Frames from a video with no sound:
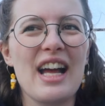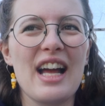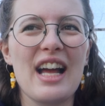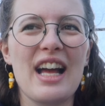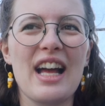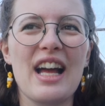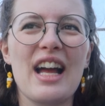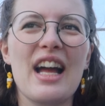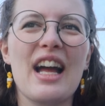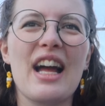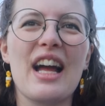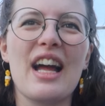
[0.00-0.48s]

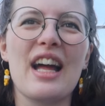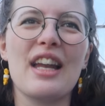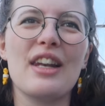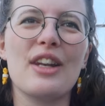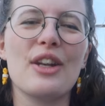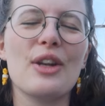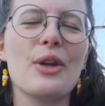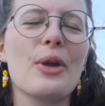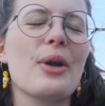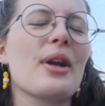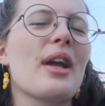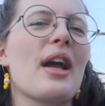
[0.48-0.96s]

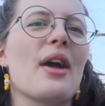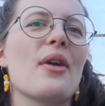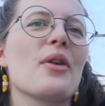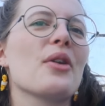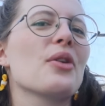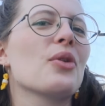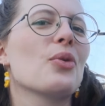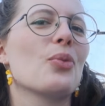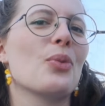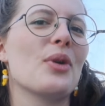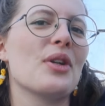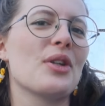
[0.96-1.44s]
and look out
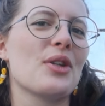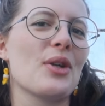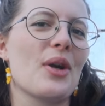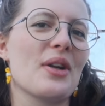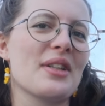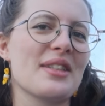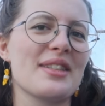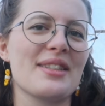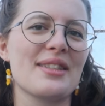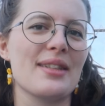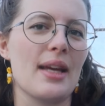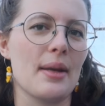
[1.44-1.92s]
of the window
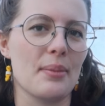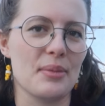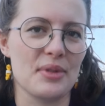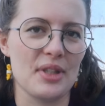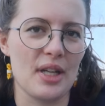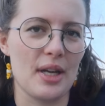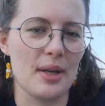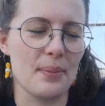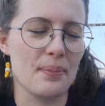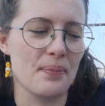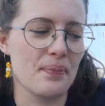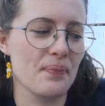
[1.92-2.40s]
at the same
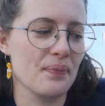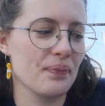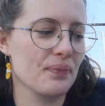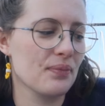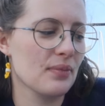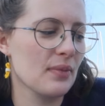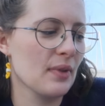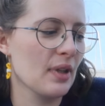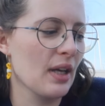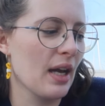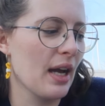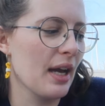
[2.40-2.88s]
time.
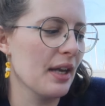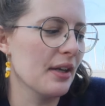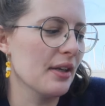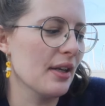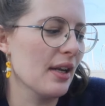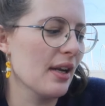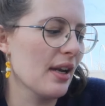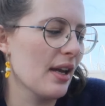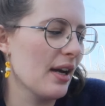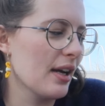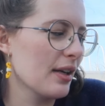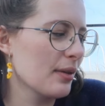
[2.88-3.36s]
And
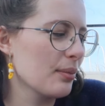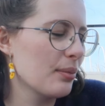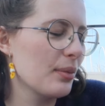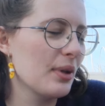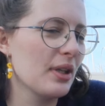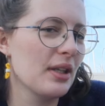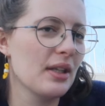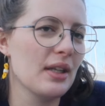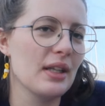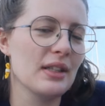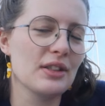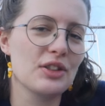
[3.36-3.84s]
I like
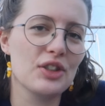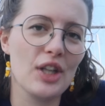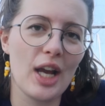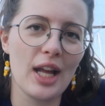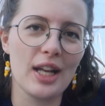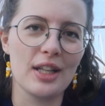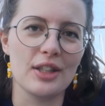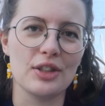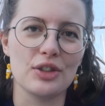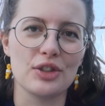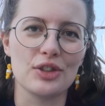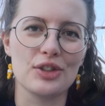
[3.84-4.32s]
being
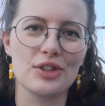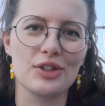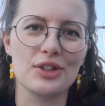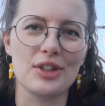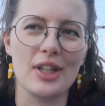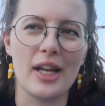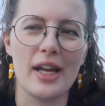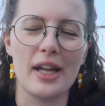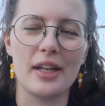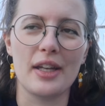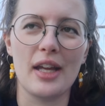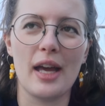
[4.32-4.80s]

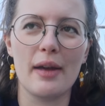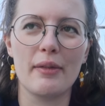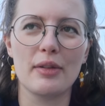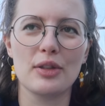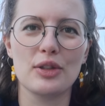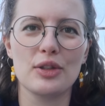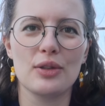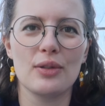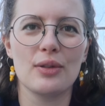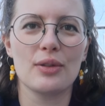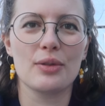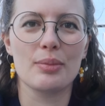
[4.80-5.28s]
challenged and
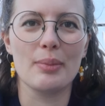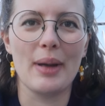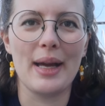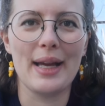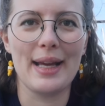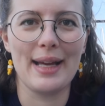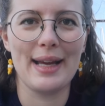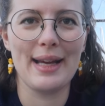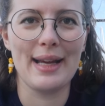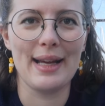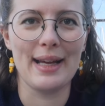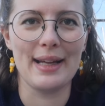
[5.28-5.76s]
having to use my
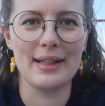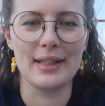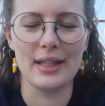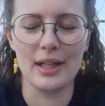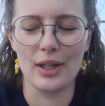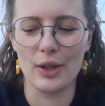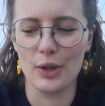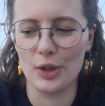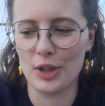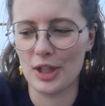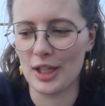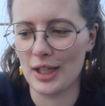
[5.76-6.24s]
head
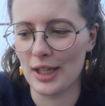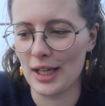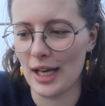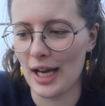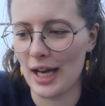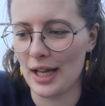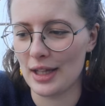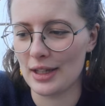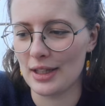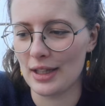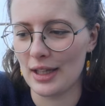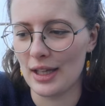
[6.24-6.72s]
and looking
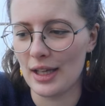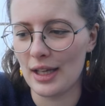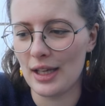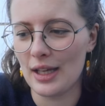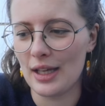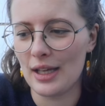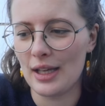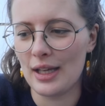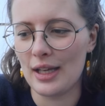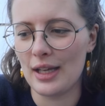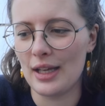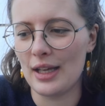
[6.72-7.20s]
at
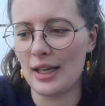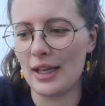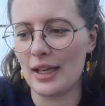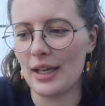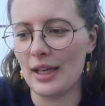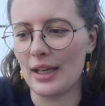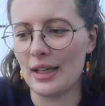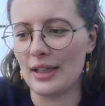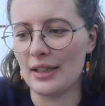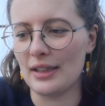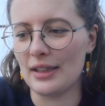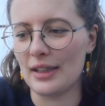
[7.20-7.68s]

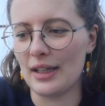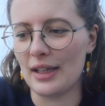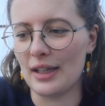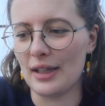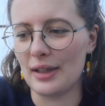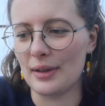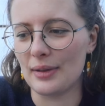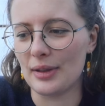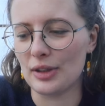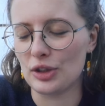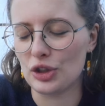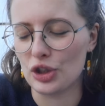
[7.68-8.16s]
a,
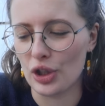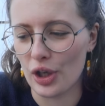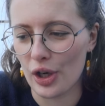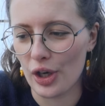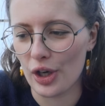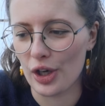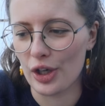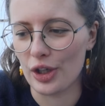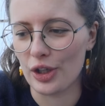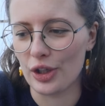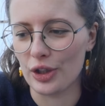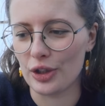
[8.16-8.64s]
uh, a
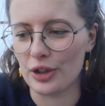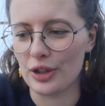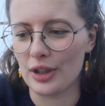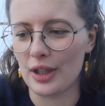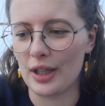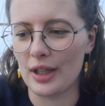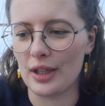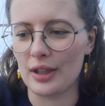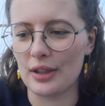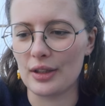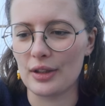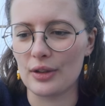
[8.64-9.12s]
chart
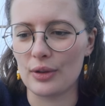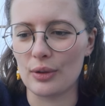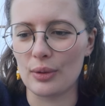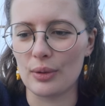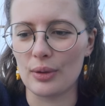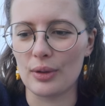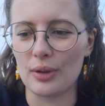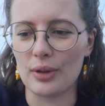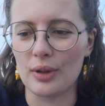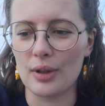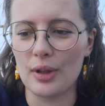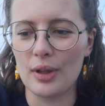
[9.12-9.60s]
and
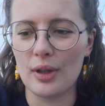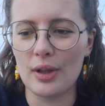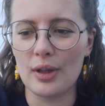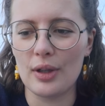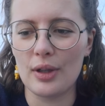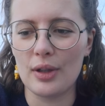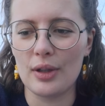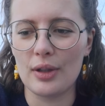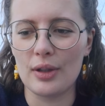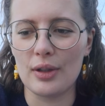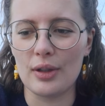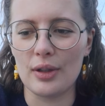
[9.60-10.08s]
or
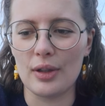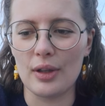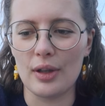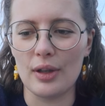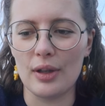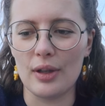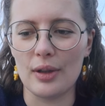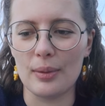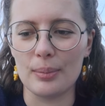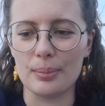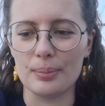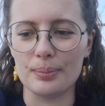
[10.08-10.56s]

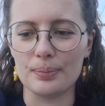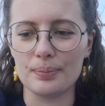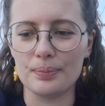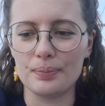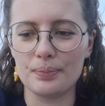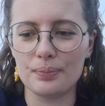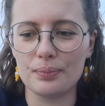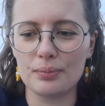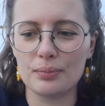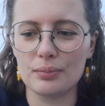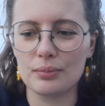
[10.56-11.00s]
um,